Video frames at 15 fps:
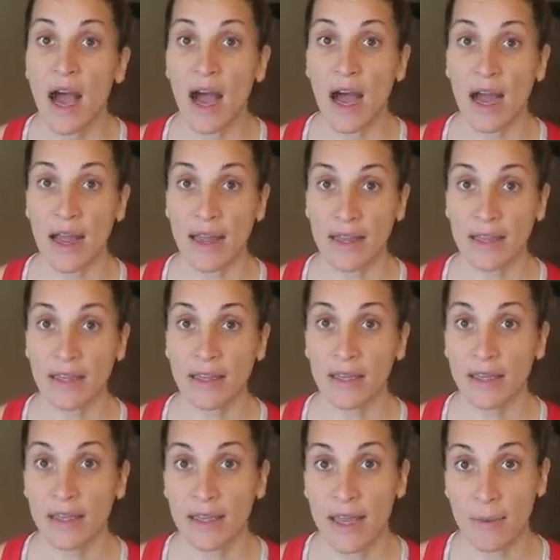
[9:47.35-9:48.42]
I
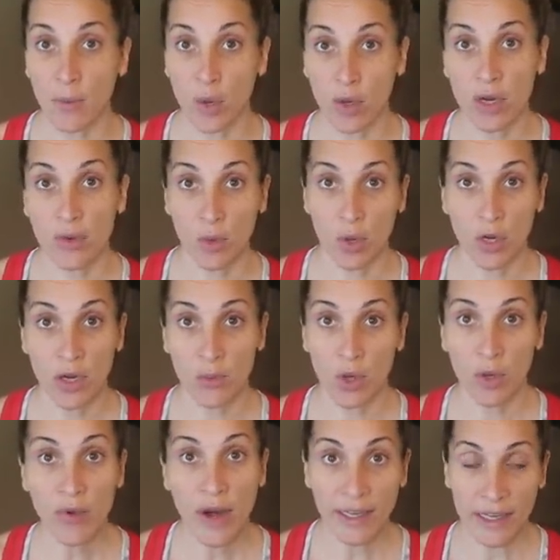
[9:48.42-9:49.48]
get more and more and
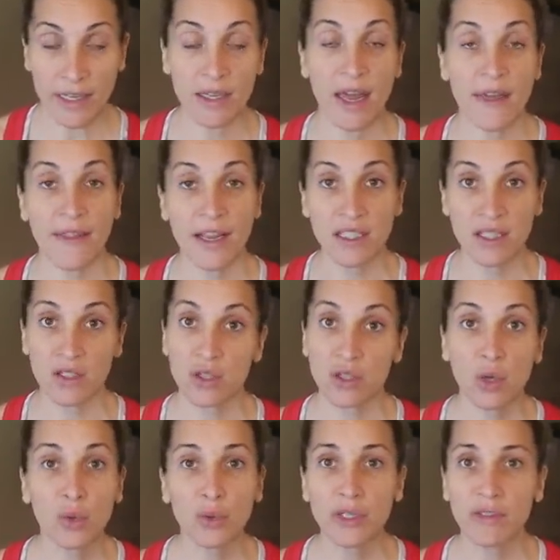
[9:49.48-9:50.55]
more pregnant. And that's
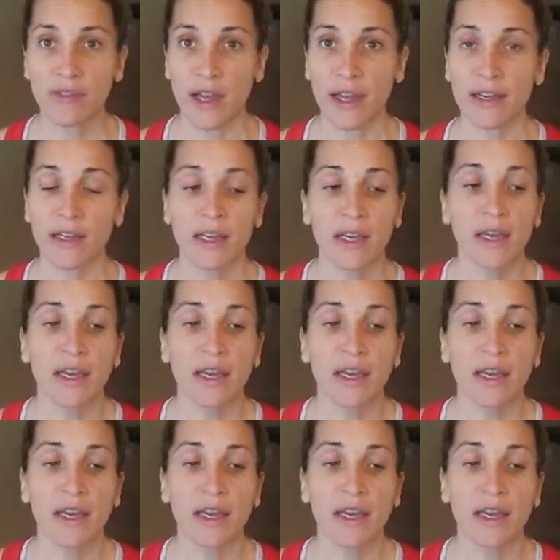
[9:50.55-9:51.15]
totally fine.